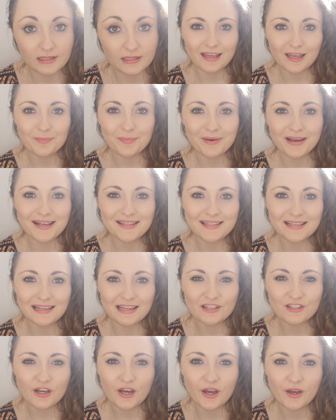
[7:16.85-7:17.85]
It basically
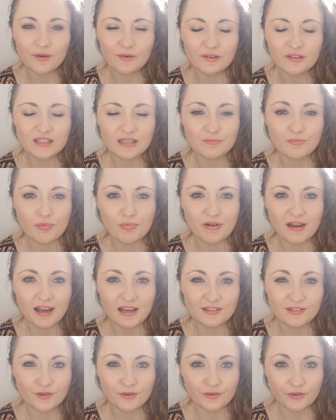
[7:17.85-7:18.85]
tones and
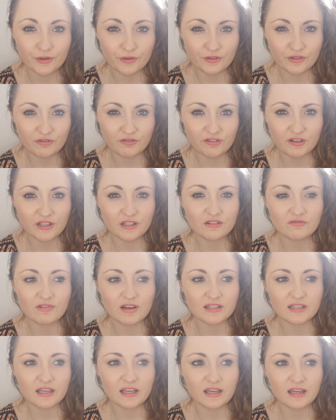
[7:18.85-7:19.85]
prepares your uterus
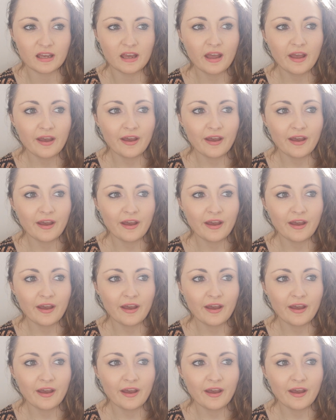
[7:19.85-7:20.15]
ready